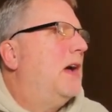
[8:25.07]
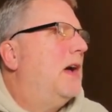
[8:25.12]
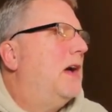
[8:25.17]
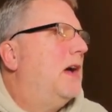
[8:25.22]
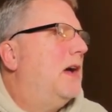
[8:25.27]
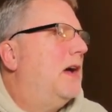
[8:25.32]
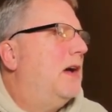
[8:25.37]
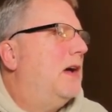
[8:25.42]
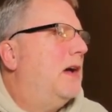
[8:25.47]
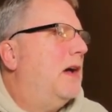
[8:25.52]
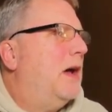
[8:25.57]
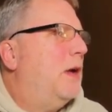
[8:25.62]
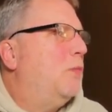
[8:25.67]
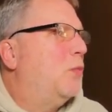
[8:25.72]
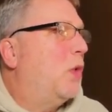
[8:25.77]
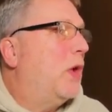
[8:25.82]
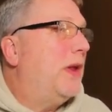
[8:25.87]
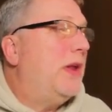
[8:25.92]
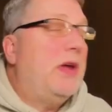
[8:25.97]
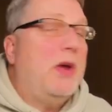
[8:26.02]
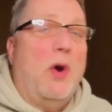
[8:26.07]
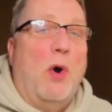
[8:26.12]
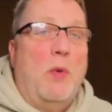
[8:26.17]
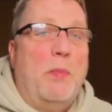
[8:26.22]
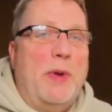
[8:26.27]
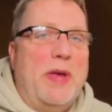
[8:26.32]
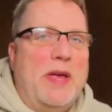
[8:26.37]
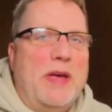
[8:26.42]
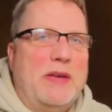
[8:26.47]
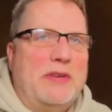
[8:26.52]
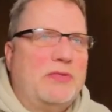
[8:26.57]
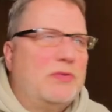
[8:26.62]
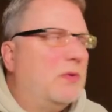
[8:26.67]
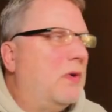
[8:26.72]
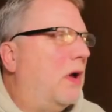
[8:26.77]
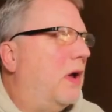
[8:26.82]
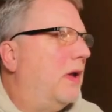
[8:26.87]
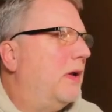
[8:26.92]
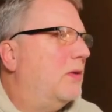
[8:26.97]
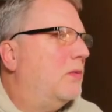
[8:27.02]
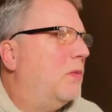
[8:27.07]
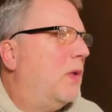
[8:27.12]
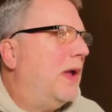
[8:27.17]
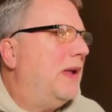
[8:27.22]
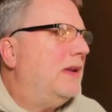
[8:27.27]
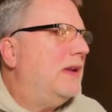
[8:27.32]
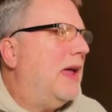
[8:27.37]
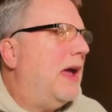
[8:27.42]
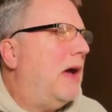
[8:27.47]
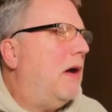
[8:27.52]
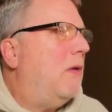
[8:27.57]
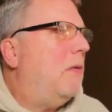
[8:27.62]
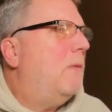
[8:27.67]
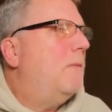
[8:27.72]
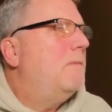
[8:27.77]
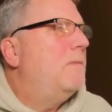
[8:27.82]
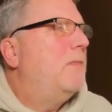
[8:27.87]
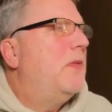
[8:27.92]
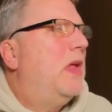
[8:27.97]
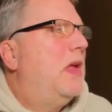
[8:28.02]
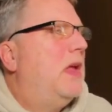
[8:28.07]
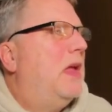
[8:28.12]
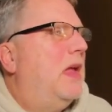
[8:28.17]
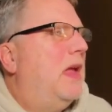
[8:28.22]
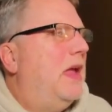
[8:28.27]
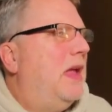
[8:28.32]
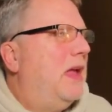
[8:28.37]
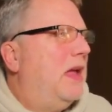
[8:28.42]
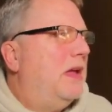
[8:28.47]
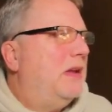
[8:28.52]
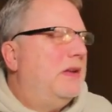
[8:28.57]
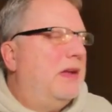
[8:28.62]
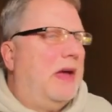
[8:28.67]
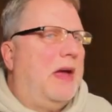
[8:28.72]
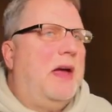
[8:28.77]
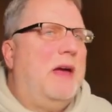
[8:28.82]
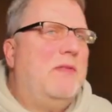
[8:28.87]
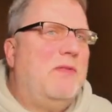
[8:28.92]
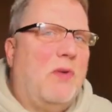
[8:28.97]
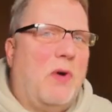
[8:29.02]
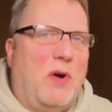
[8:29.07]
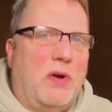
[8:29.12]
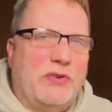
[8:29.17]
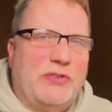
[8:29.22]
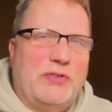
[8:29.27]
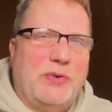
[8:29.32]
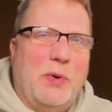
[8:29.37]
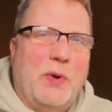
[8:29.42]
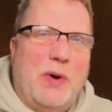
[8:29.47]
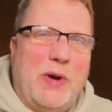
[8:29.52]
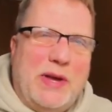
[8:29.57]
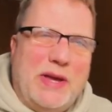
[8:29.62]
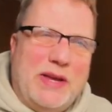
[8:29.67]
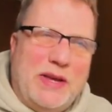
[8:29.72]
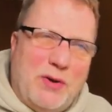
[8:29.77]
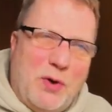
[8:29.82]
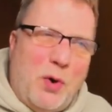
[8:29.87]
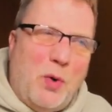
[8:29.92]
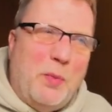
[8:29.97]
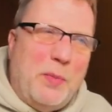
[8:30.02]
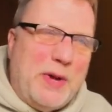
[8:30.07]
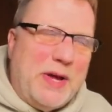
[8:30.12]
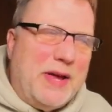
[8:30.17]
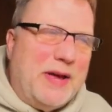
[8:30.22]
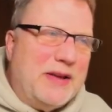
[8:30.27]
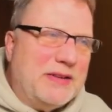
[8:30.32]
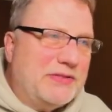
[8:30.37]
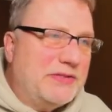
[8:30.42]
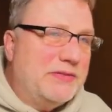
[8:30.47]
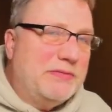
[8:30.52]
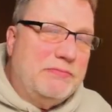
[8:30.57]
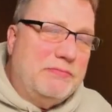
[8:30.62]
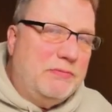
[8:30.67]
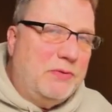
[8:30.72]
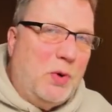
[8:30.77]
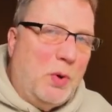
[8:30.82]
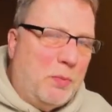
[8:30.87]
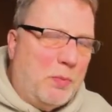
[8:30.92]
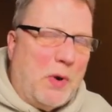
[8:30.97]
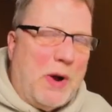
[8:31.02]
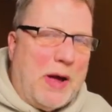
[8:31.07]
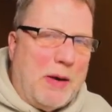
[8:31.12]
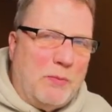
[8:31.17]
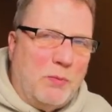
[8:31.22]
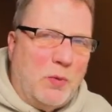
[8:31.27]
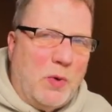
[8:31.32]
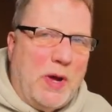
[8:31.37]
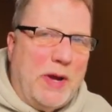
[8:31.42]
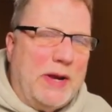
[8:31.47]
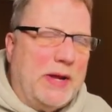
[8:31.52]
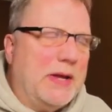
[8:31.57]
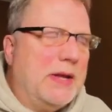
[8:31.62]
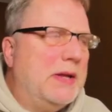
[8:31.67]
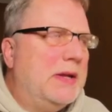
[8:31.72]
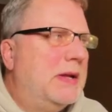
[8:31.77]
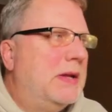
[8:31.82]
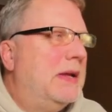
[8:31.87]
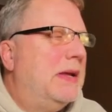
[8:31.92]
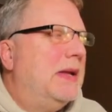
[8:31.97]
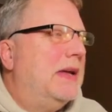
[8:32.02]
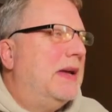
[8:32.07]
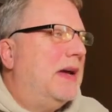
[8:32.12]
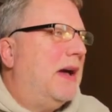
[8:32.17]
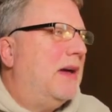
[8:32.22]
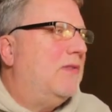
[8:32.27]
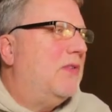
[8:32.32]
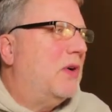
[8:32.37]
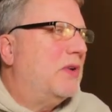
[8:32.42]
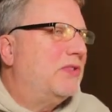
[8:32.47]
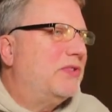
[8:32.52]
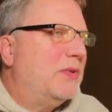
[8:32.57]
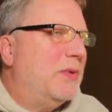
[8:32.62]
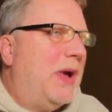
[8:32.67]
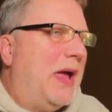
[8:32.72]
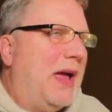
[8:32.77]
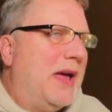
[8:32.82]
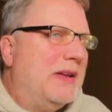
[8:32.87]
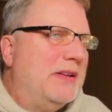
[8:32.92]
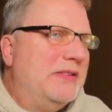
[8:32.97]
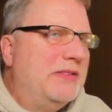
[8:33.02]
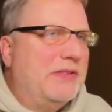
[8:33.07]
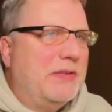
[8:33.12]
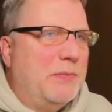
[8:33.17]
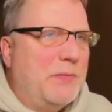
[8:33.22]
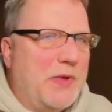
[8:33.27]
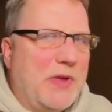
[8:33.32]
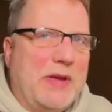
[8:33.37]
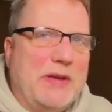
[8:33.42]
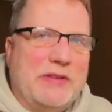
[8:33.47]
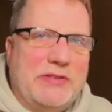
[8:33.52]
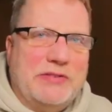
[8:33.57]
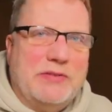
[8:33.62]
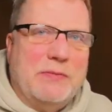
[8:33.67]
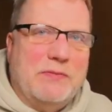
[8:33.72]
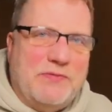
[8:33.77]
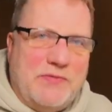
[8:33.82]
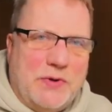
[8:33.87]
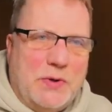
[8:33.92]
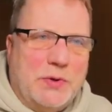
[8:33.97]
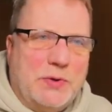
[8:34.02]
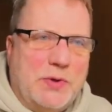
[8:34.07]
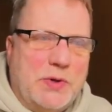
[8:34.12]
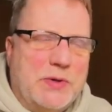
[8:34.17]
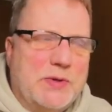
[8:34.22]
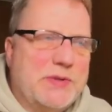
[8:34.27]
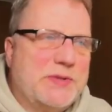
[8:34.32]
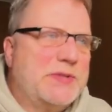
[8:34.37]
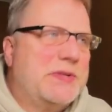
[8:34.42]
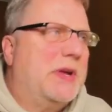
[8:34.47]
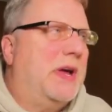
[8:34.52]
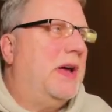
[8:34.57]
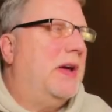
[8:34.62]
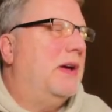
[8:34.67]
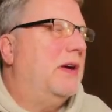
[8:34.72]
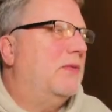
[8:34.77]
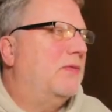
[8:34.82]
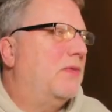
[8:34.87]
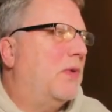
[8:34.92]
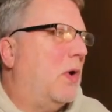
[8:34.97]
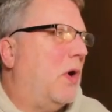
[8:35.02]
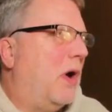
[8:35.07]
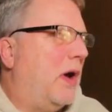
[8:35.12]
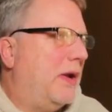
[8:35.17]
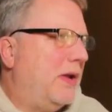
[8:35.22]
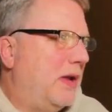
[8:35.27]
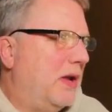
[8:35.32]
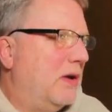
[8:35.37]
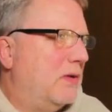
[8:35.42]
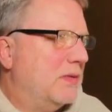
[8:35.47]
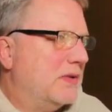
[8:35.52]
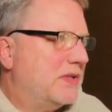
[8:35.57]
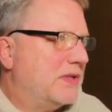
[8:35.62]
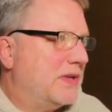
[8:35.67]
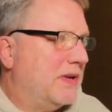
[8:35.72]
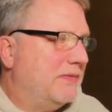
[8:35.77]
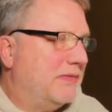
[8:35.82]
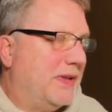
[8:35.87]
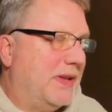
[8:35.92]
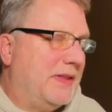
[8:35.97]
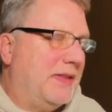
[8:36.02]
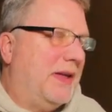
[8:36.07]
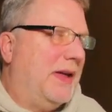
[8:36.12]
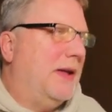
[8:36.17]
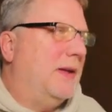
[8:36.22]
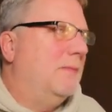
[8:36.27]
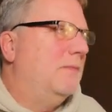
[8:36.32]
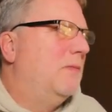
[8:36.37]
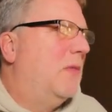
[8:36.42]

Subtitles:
I'm running OBS on it right now. And I've also, in OBS, no problem running it, I've also added some things, some filters for audio and stuff like that.